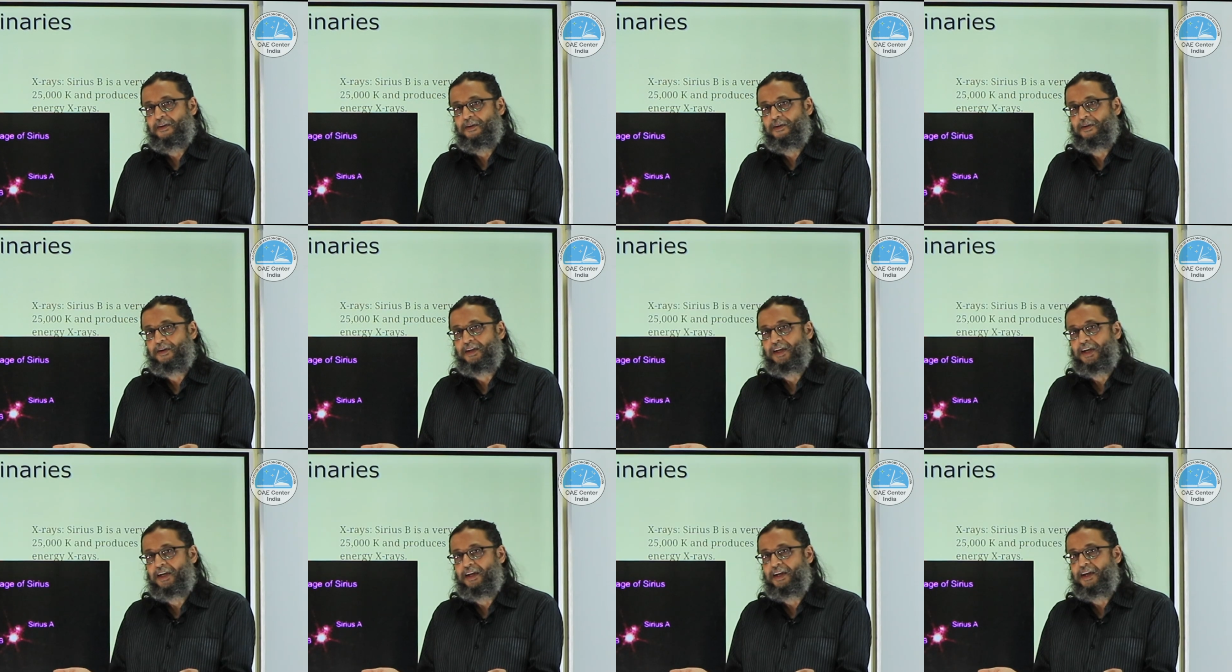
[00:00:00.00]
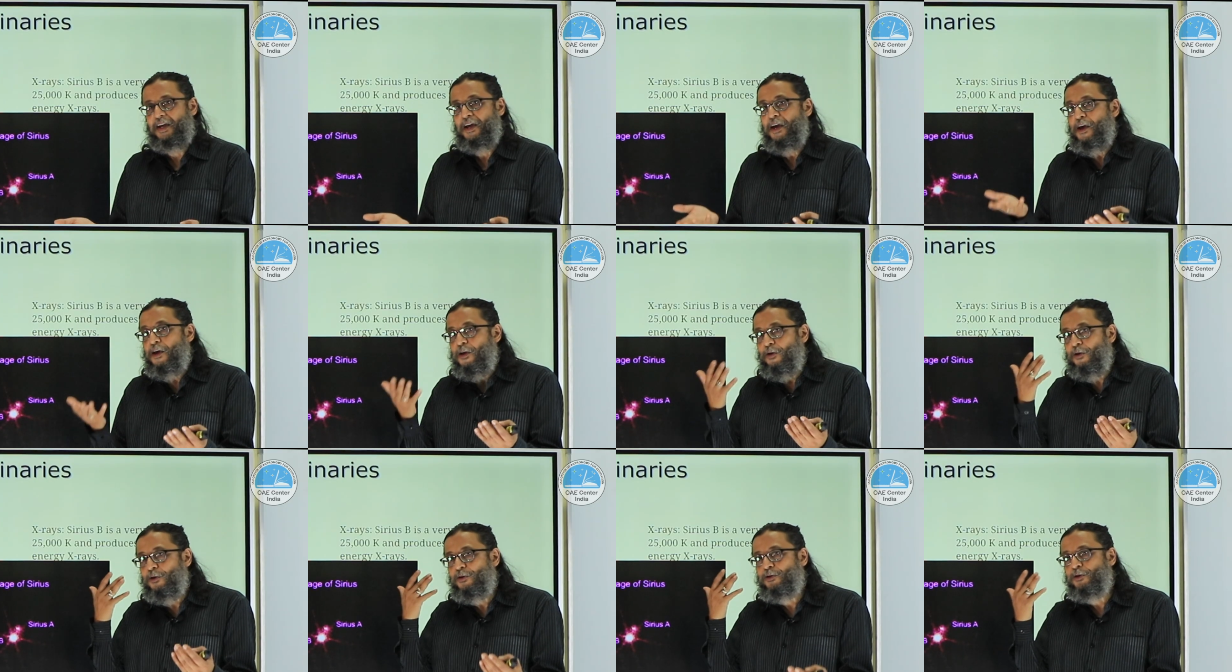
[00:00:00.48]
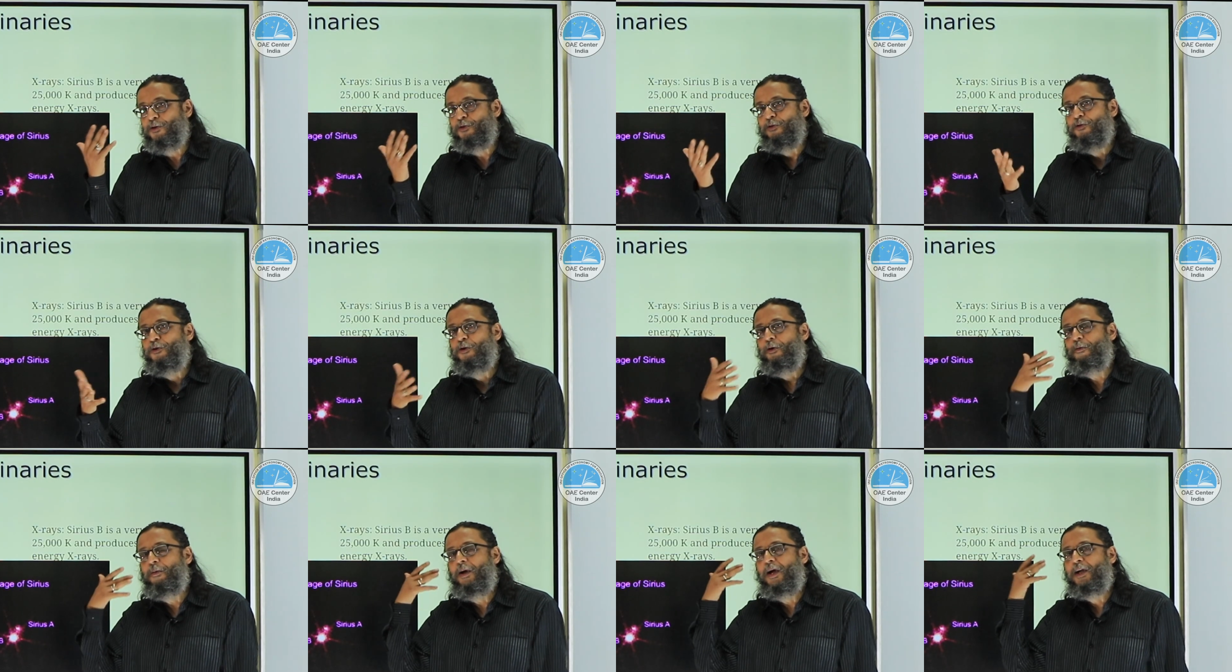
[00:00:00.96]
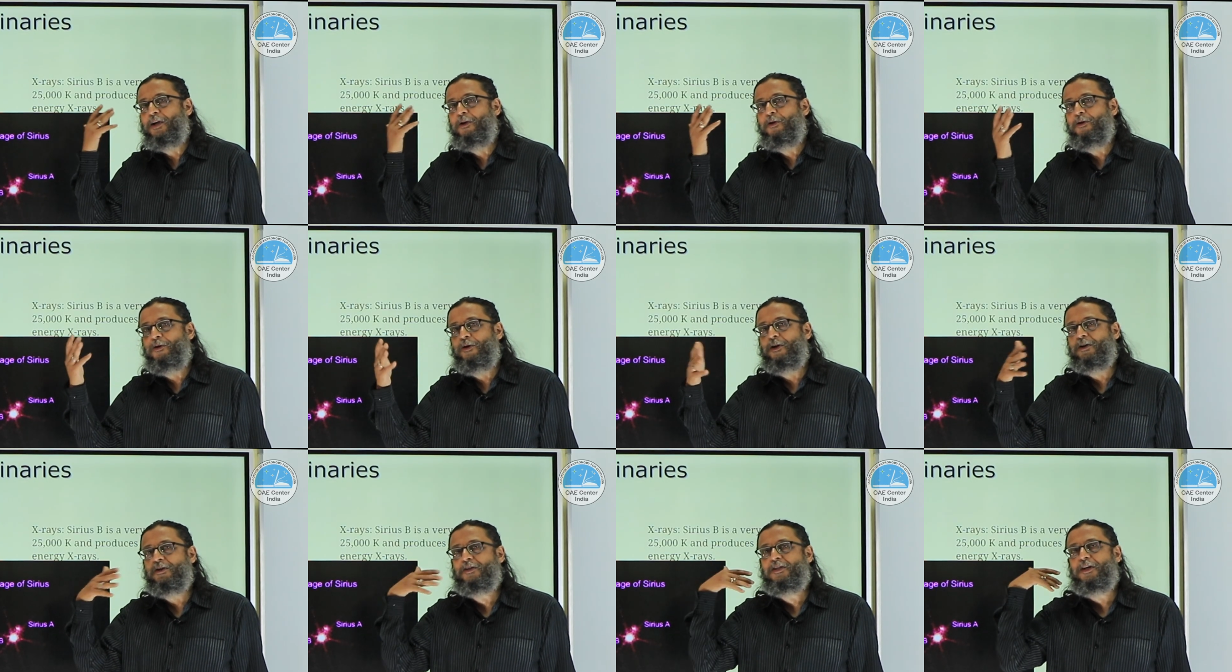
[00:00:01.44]
Okay, you should go back
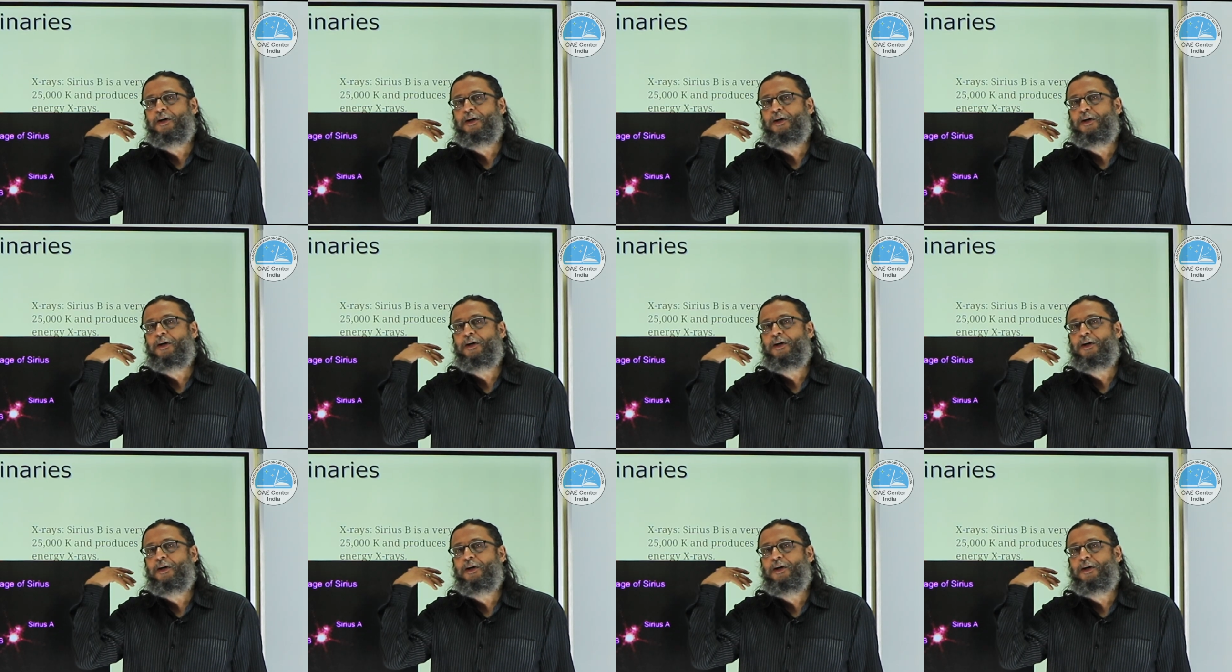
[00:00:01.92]
to your